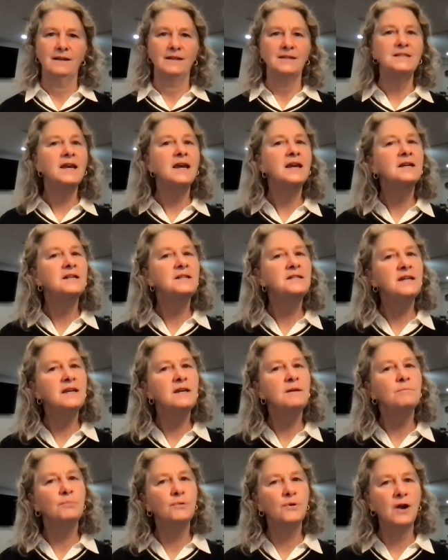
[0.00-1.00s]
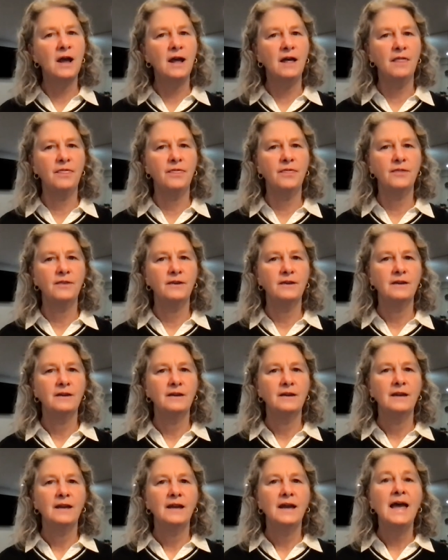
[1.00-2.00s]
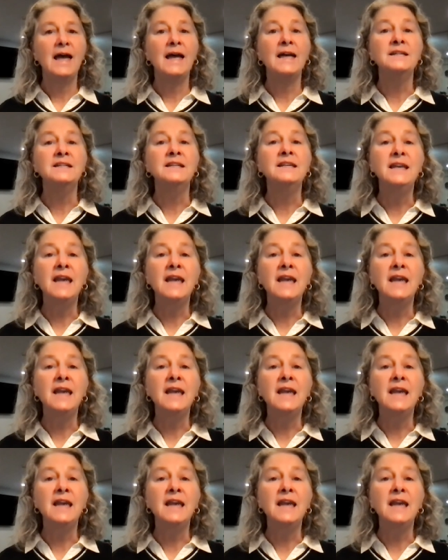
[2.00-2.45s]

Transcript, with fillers: take a deep breath, and